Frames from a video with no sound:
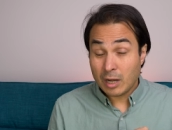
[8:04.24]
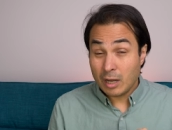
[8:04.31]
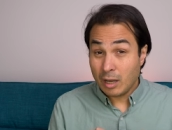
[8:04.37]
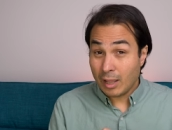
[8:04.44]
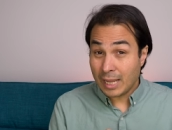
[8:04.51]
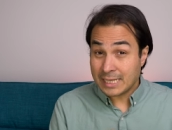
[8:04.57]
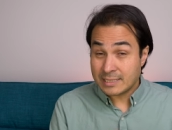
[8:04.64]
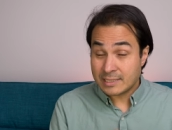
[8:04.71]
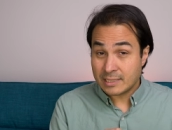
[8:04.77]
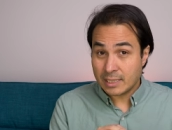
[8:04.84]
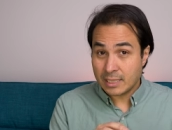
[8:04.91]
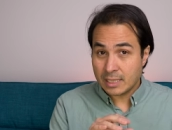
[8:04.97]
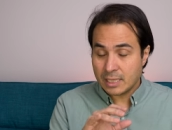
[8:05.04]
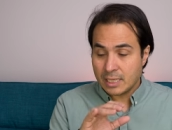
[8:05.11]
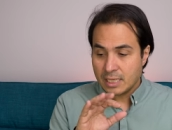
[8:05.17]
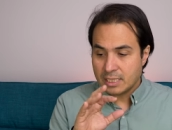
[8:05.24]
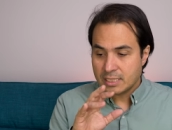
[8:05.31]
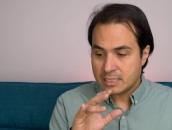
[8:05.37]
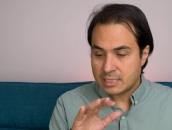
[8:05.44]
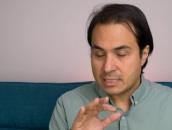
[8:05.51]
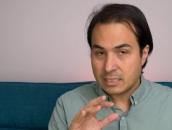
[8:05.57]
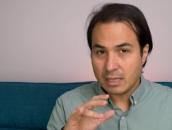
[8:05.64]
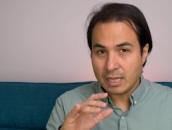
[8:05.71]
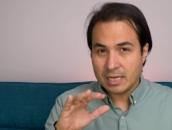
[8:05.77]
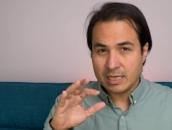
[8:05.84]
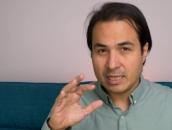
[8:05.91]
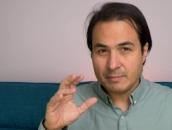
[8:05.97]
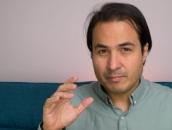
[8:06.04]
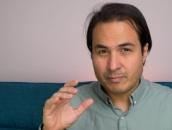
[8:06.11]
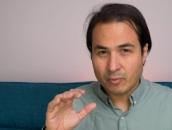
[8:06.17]
lighter,
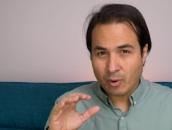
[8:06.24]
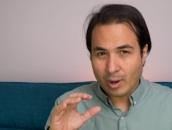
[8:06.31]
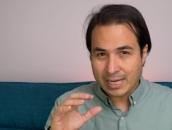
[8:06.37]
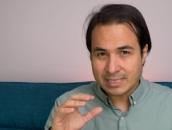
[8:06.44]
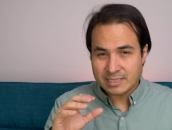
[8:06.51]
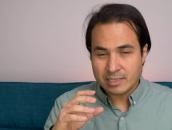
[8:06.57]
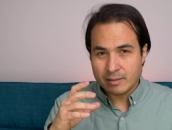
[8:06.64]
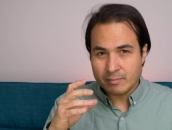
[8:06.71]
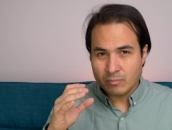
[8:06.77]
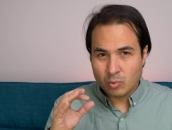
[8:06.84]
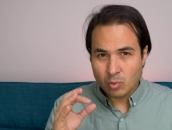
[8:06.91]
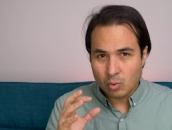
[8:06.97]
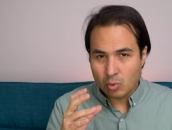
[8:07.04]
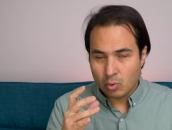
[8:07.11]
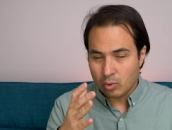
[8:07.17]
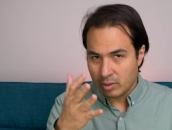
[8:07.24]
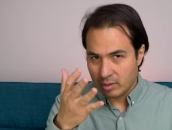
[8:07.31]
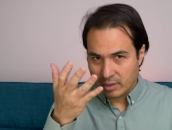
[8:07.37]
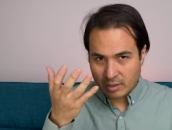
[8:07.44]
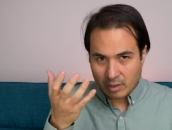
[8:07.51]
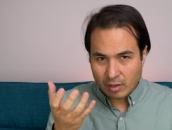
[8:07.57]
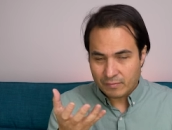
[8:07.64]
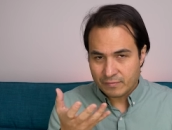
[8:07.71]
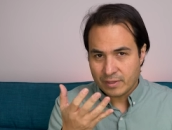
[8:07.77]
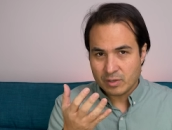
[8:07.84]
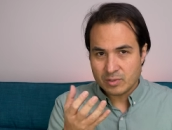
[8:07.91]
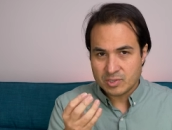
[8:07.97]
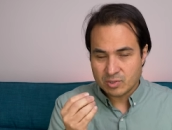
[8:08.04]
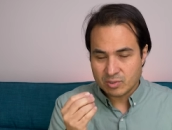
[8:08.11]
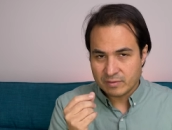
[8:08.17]
slightly brighter, more of
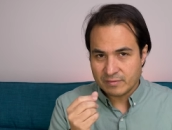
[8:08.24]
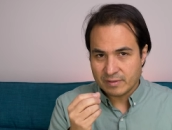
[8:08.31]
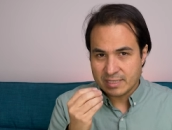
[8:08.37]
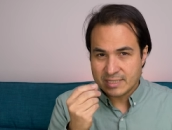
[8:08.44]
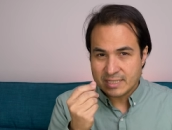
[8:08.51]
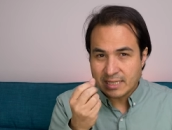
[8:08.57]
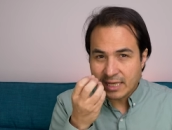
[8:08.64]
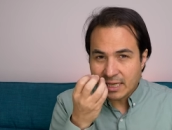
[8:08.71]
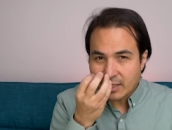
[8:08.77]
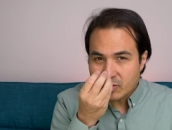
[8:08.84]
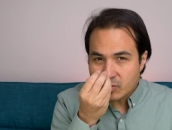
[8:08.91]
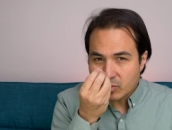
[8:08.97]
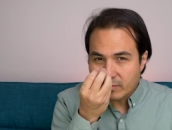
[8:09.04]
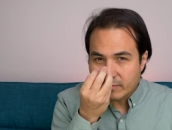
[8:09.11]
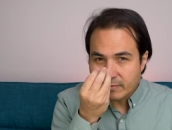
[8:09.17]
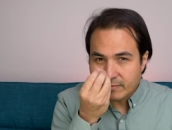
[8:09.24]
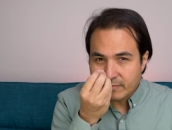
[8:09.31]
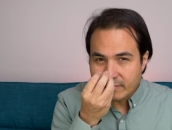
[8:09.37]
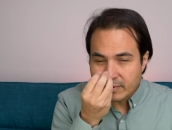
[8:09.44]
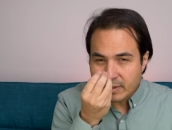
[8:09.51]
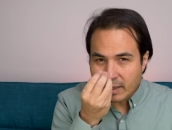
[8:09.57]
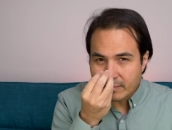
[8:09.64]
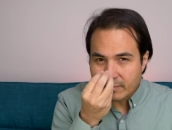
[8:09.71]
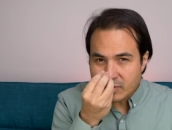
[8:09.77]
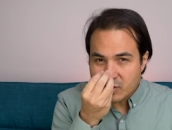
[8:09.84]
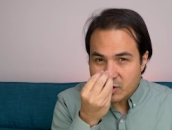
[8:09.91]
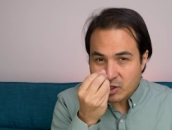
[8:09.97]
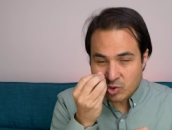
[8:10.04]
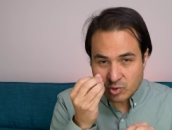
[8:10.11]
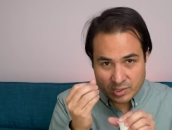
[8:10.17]
those sort of acidic, sort of um,
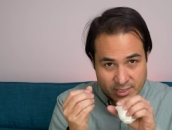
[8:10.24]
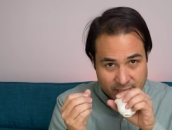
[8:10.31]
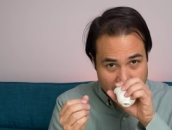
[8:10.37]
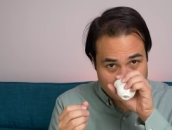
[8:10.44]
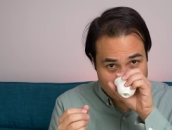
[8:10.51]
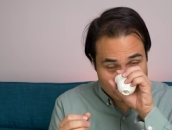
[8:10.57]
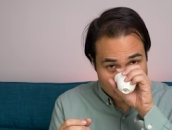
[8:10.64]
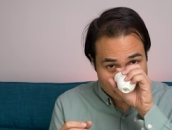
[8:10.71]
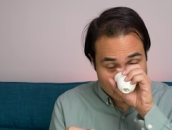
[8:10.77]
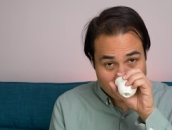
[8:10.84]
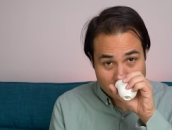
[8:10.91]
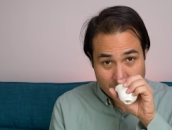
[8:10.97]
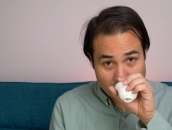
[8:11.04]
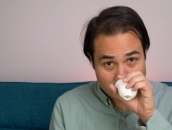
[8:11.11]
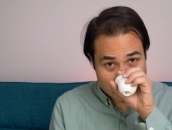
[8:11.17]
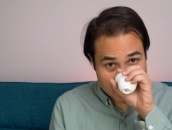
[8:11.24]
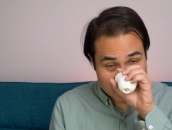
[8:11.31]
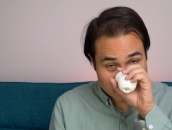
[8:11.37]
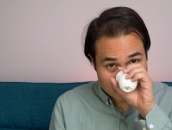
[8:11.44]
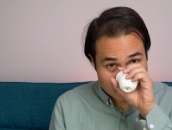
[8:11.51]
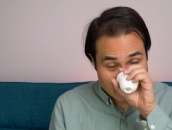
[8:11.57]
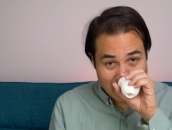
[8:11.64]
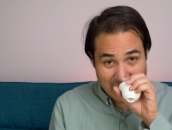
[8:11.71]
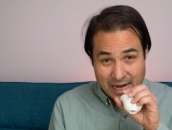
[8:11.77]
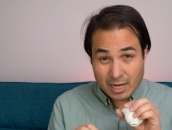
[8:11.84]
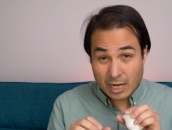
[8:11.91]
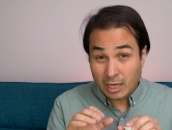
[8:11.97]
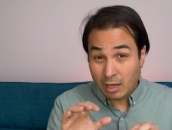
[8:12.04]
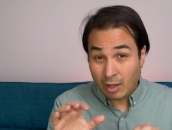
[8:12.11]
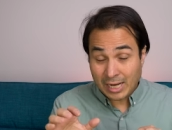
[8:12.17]
citrusy notes and
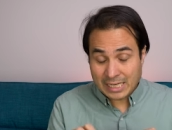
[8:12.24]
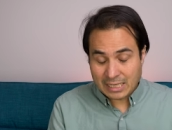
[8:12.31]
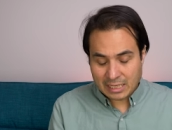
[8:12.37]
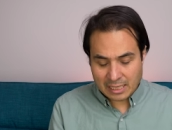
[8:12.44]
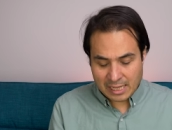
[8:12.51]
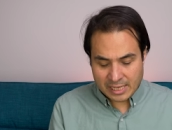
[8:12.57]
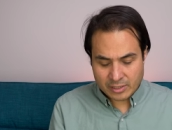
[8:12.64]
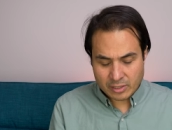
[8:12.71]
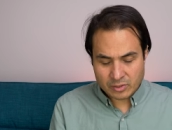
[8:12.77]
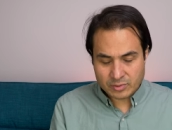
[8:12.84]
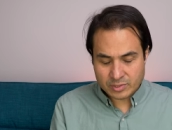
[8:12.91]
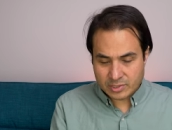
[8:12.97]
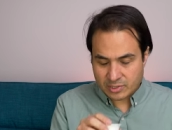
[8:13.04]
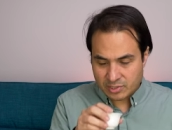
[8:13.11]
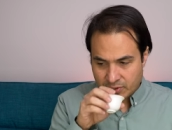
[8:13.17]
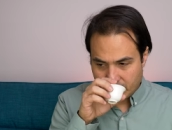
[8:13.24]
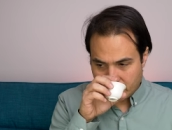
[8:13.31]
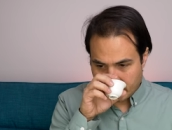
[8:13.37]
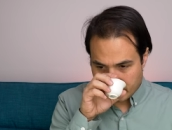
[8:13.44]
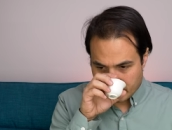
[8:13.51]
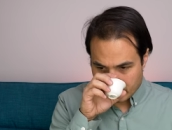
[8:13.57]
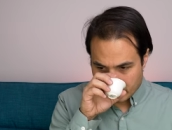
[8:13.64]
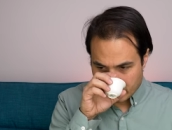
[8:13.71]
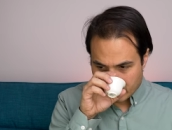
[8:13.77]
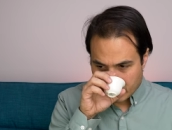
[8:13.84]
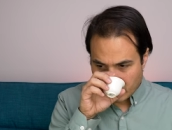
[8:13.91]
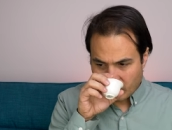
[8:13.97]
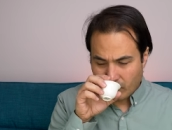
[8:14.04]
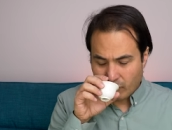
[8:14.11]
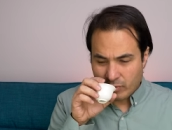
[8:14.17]
a light clay note to
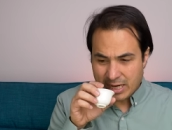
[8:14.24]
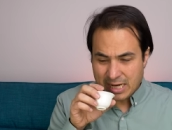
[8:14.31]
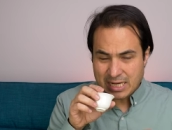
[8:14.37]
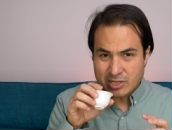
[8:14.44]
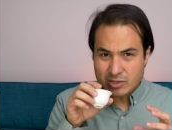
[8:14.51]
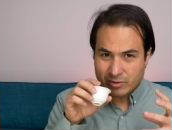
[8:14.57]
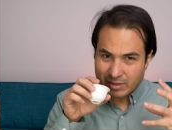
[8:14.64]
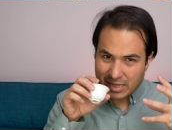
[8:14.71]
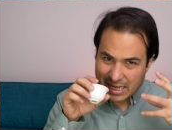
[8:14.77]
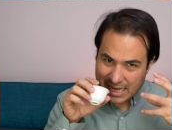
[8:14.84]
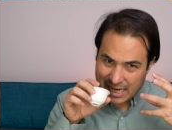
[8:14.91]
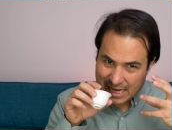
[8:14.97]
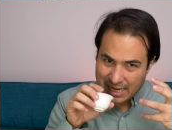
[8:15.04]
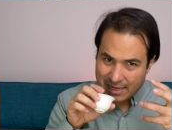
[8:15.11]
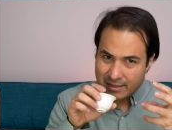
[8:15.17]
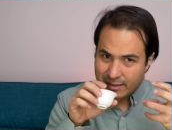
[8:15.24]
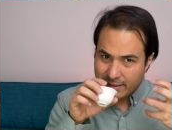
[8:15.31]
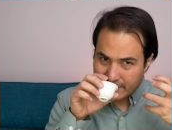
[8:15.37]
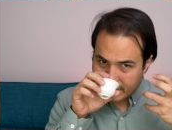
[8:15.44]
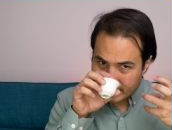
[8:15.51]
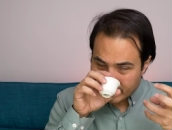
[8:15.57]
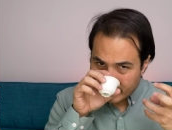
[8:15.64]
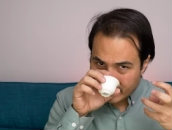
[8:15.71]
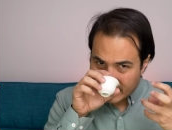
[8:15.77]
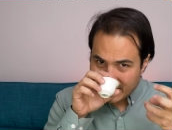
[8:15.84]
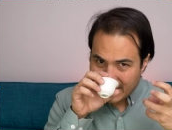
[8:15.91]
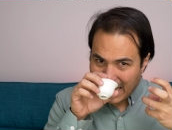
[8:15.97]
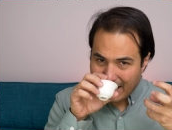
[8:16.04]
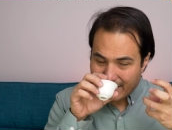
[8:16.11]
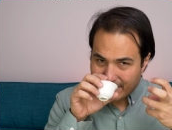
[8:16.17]
really you're in
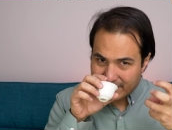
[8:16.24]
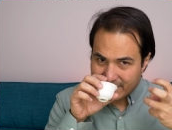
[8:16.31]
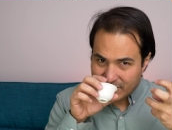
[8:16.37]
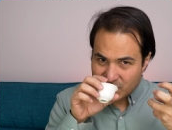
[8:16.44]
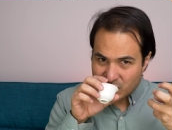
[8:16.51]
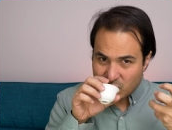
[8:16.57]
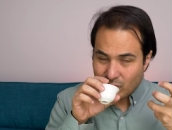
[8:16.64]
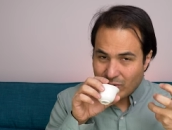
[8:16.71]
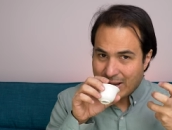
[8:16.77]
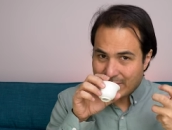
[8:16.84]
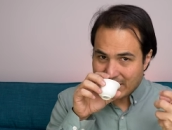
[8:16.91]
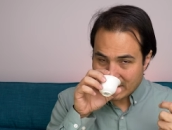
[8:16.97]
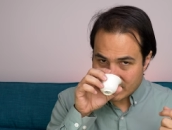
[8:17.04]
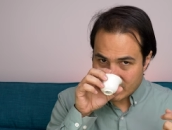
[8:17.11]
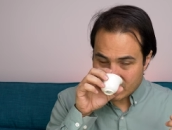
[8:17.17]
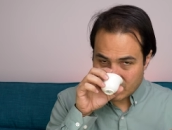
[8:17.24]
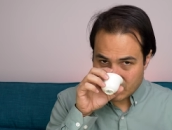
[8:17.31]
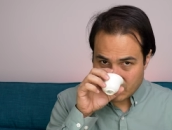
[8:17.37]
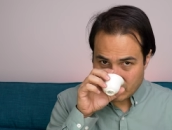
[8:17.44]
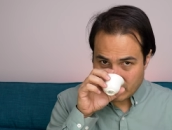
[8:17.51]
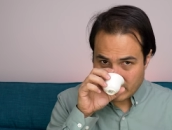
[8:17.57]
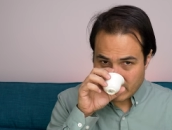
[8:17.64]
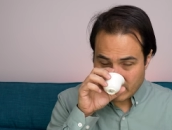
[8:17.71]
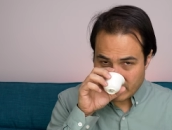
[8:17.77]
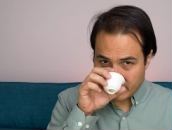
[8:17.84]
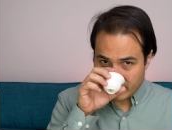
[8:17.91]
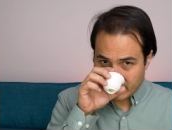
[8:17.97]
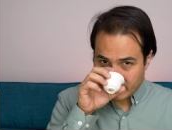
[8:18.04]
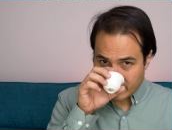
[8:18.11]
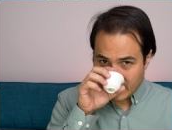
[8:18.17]
that ceramics
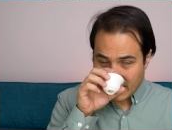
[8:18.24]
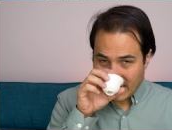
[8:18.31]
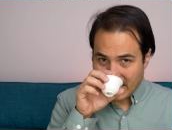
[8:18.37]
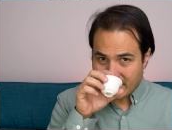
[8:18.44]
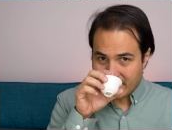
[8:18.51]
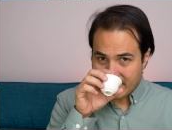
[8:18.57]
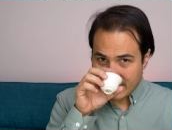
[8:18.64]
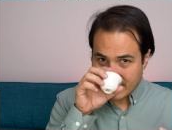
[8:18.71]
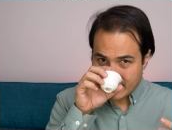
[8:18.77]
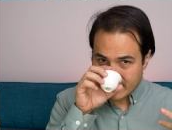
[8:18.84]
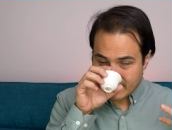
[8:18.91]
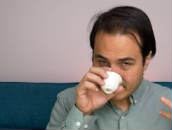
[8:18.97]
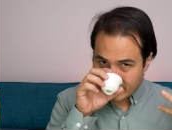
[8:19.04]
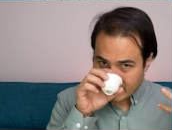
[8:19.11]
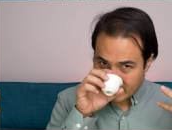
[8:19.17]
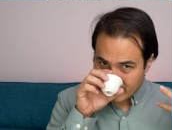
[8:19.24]
studio and there's